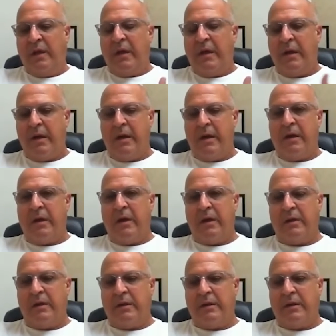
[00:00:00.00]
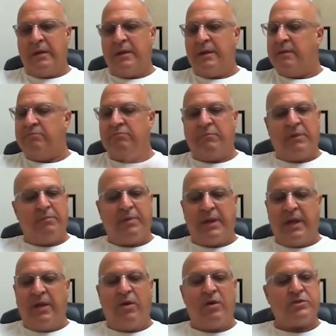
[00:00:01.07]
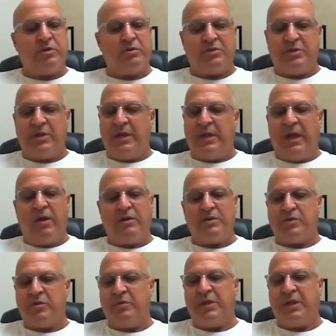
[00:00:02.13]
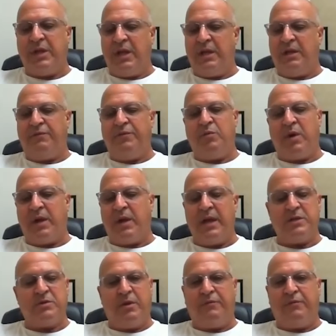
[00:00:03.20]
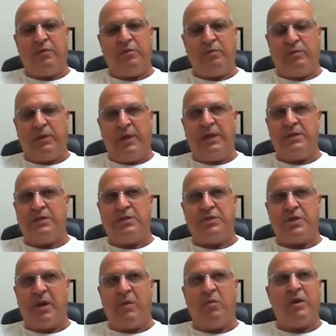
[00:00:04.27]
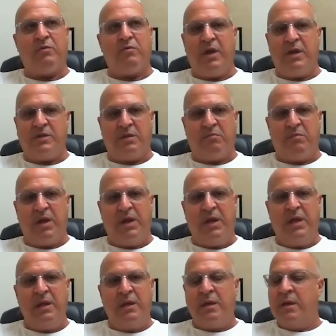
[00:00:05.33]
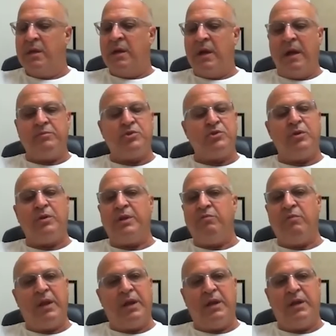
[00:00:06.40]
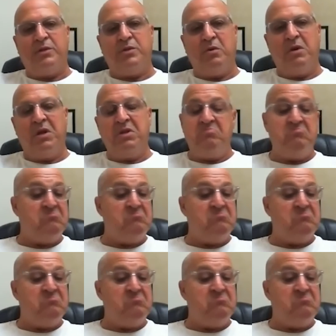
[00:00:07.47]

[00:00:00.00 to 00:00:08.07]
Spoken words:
But I also indicated if you ladies and gentlemen want to raise the money, I'm certainly ready to do it.